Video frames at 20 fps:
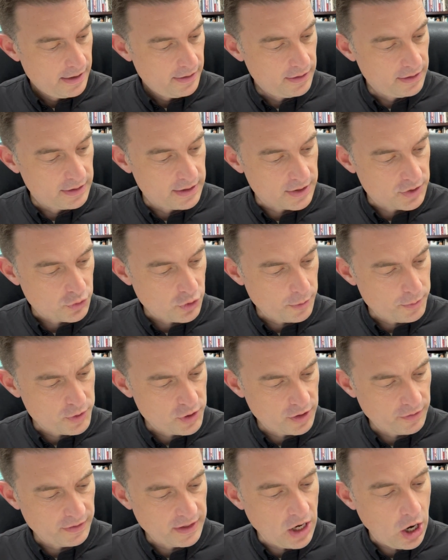The
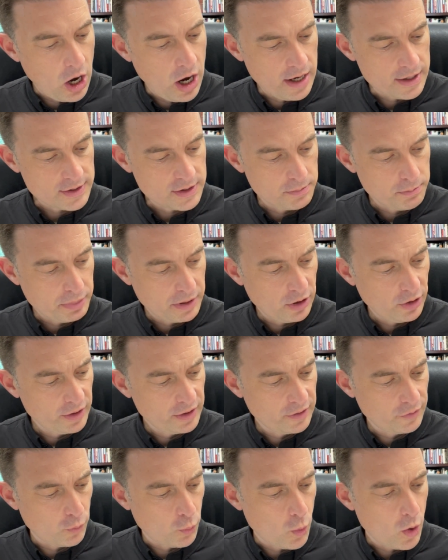description of the awesome
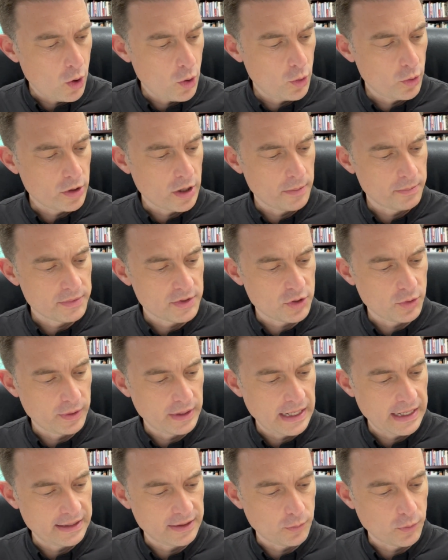period of woe comes to
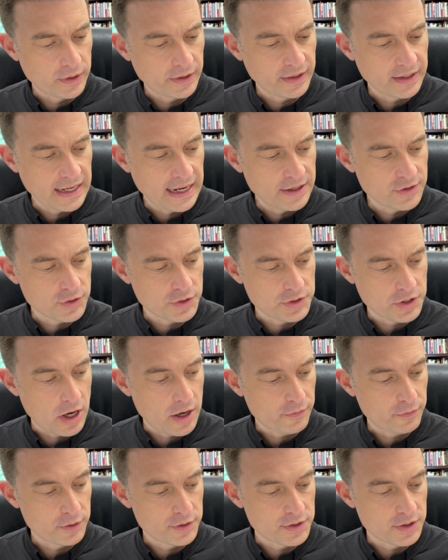an end, and one of the angels
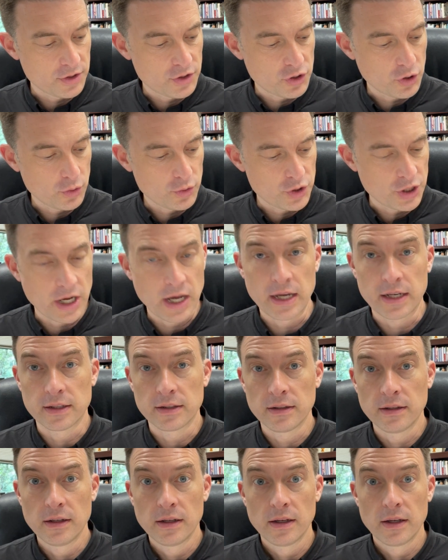offers to show
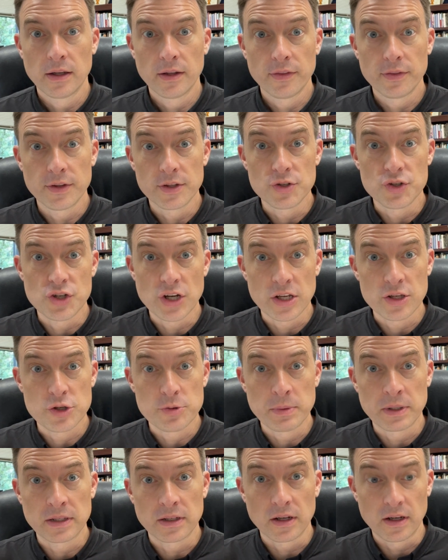John the
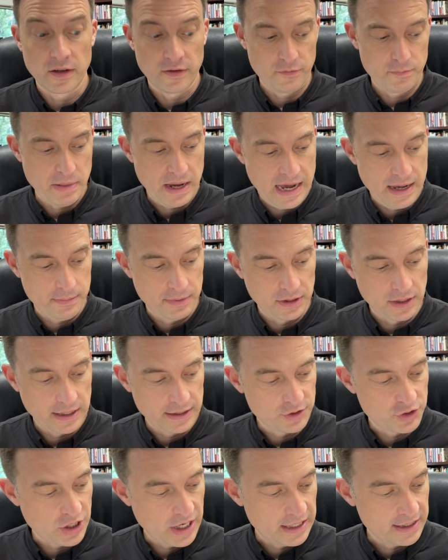judgment of
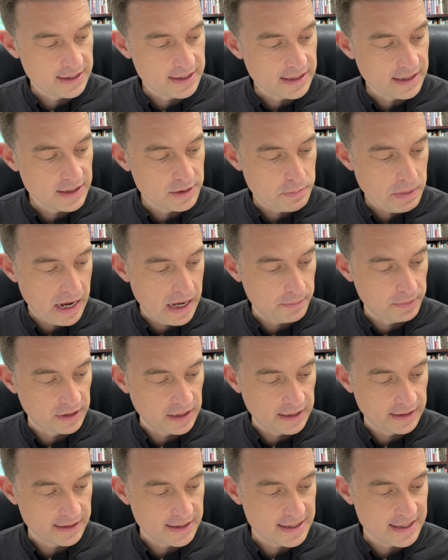Babylon. John sees
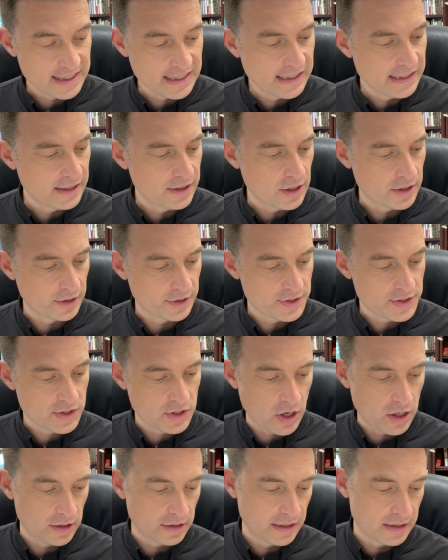Babylon seated on a
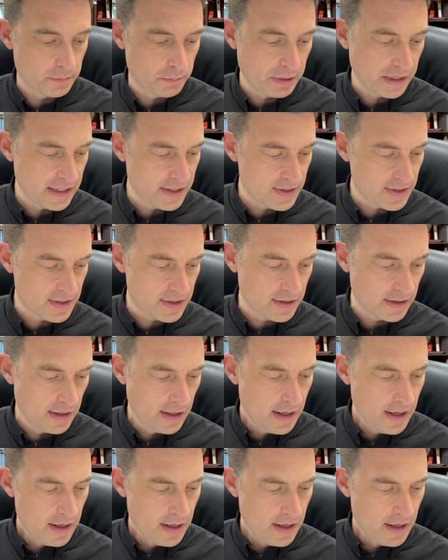scarlet beast.